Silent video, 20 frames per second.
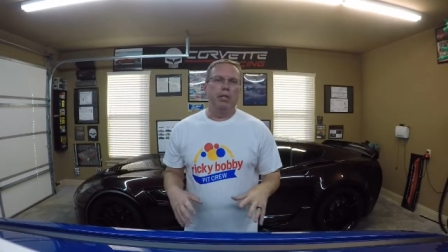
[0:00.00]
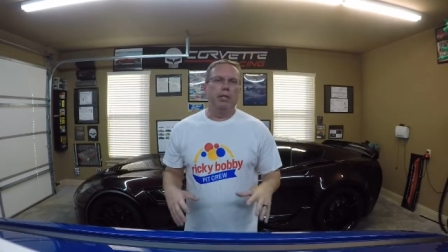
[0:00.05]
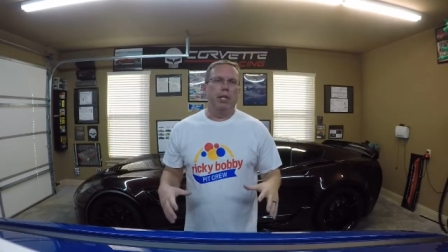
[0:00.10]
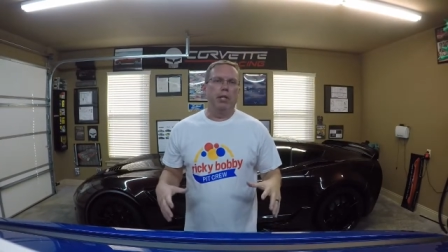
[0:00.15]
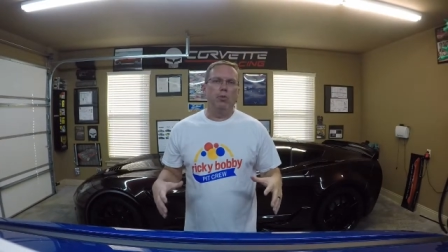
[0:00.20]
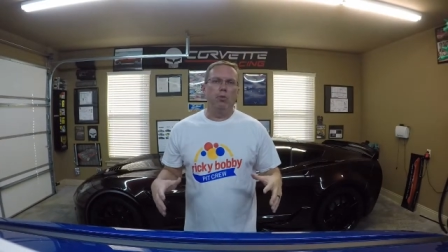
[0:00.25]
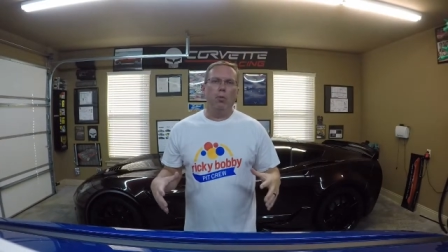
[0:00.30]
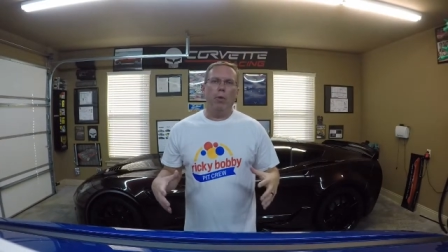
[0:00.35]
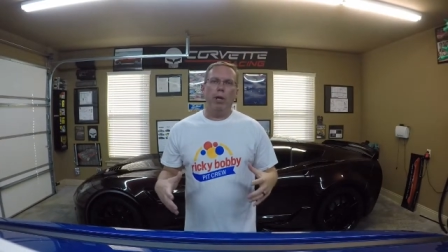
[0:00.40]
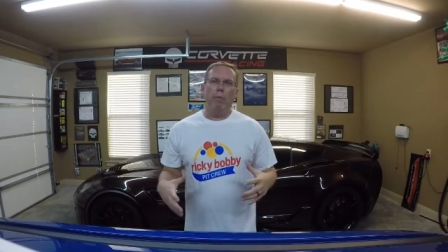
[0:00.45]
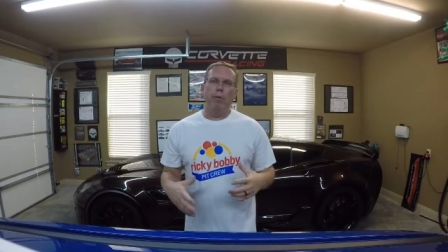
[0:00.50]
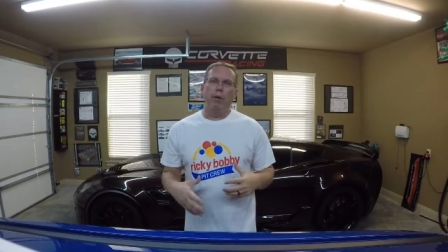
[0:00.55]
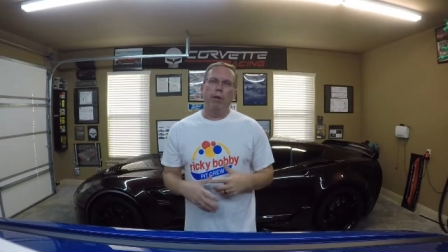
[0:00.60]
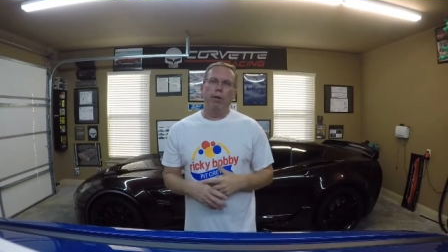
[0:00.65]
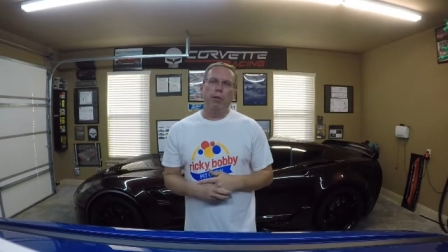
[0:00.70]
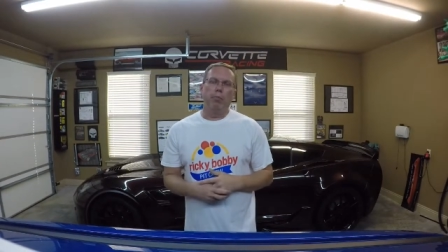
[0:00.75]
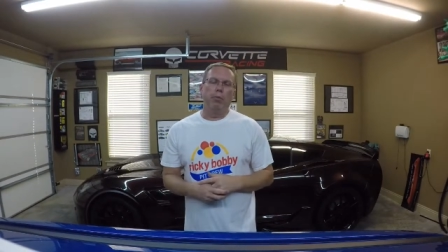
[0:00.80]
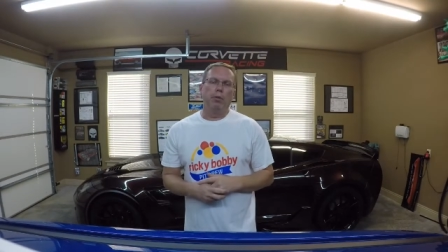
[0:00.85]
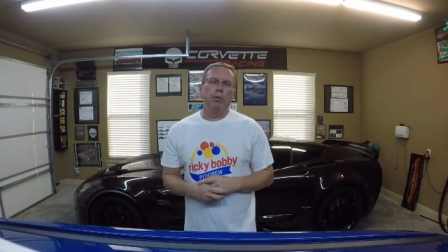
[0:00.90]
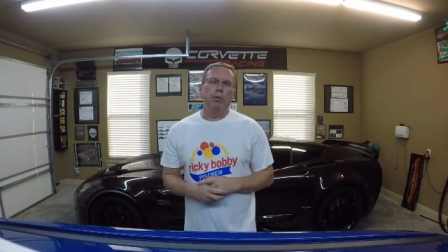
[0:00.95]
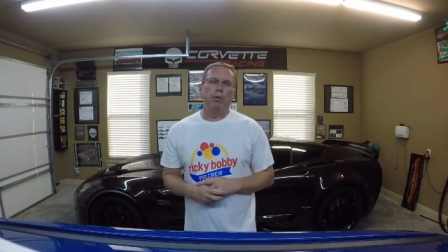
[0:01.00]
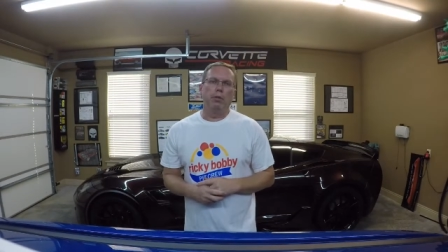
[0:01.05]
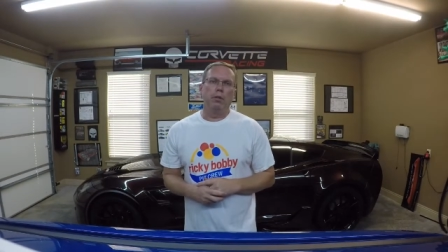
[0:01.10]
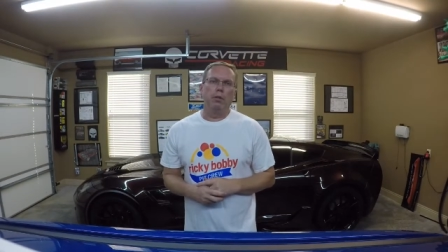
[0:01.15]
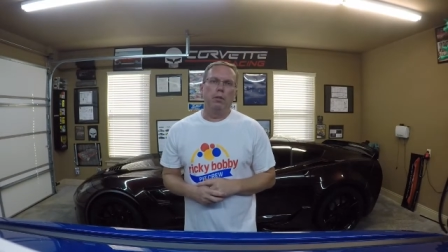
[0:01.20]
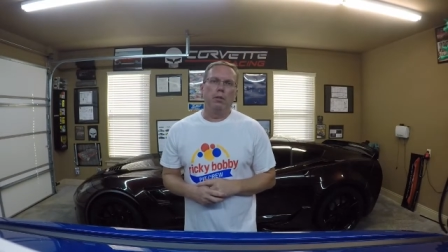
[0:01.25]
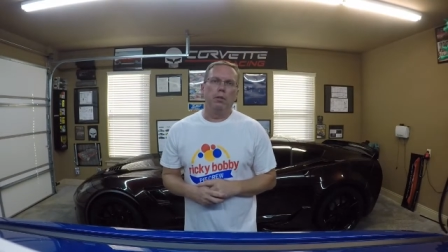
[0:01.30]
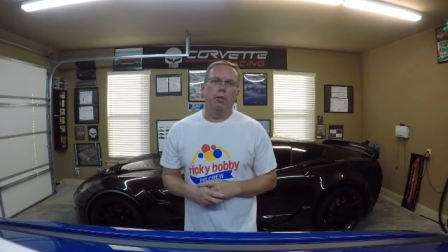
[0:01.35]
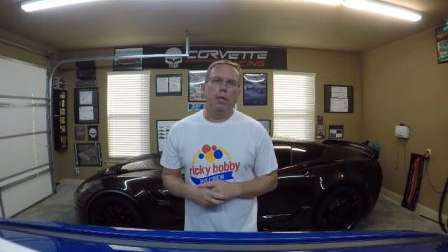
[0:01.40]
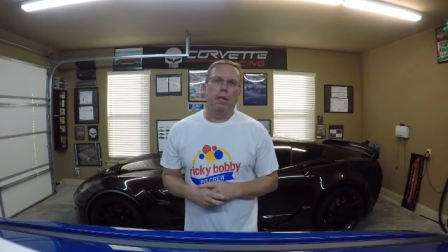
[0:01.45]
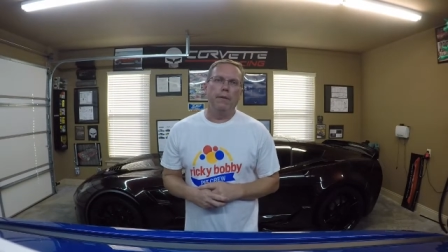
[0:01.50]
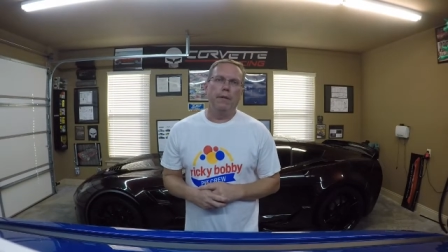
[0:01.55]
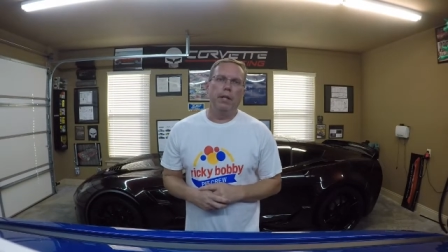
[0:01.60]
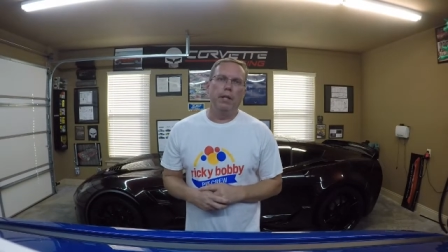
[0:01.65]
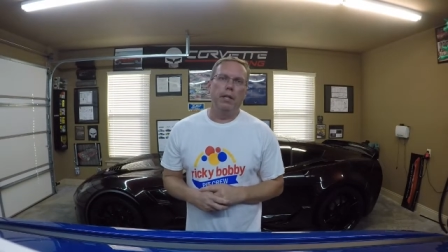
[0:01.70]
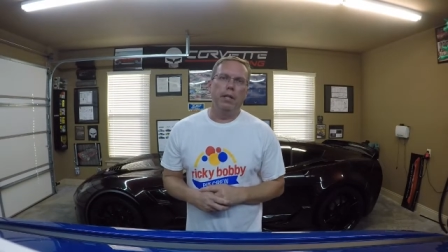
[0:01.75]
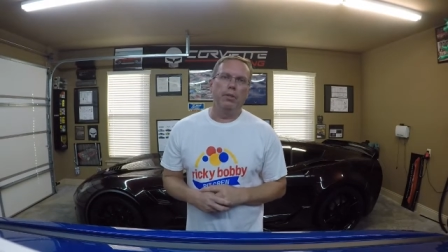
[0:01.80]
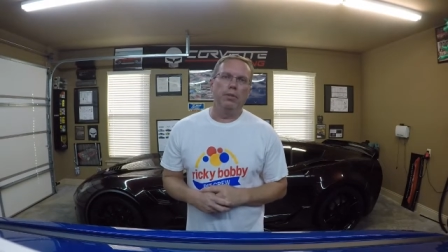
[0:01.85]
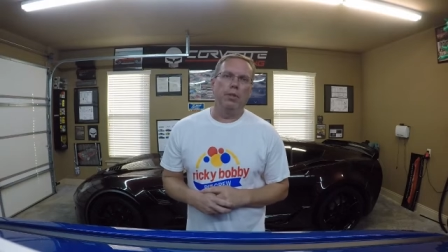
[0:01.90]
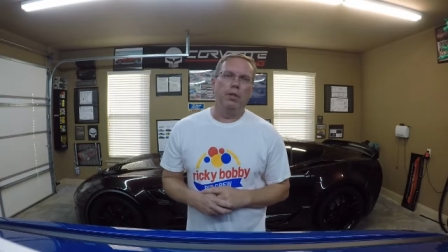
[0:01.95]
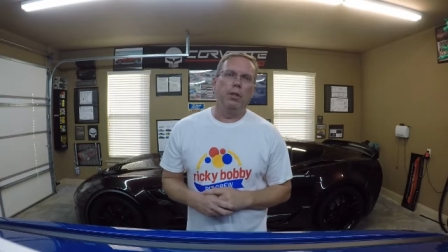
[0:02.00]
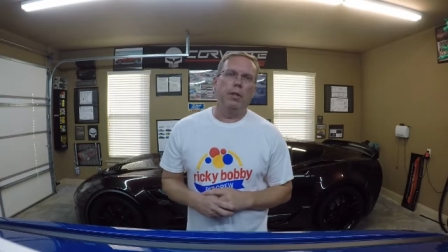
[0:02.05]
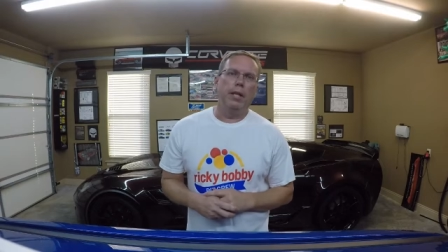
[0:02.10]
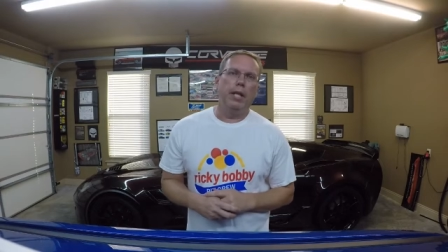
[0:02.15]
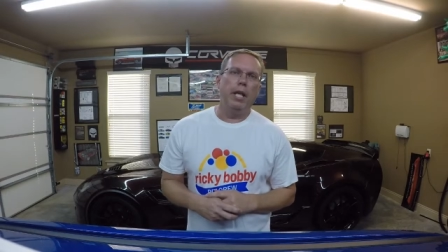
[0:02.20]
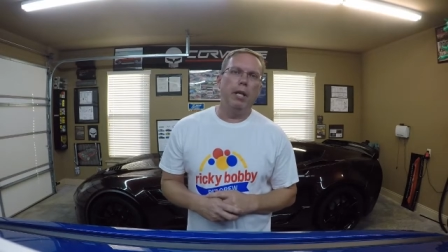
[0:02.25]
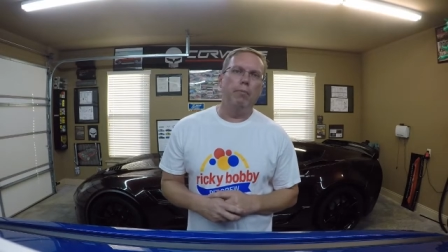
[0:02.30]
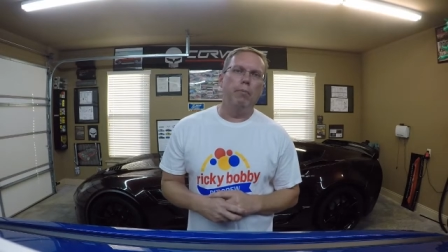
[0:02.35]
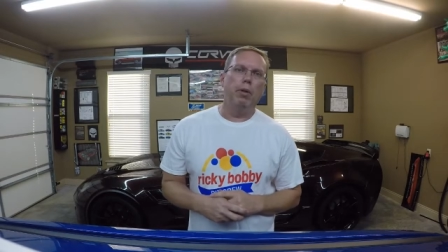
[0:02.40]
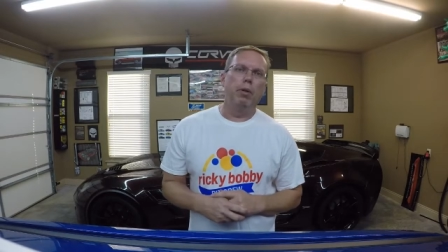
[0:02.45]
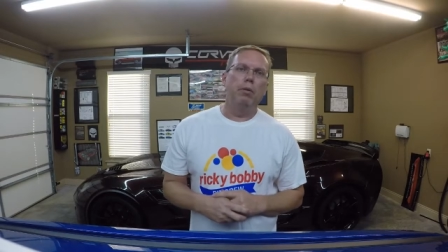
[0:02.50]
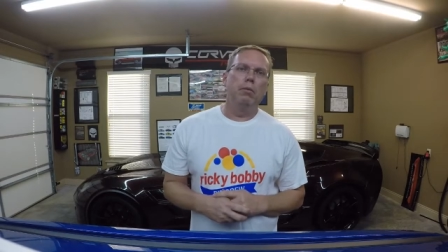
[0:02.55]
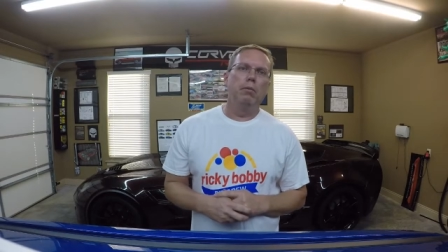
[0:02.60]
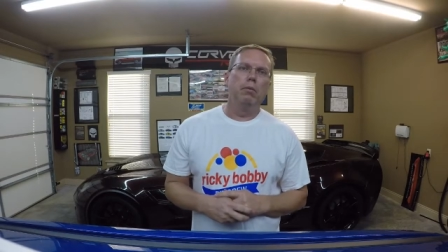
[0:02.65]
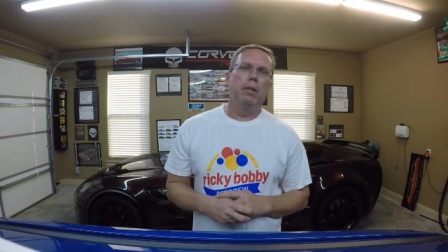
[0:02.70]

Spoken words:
It sounds way better in person than it does on the camera.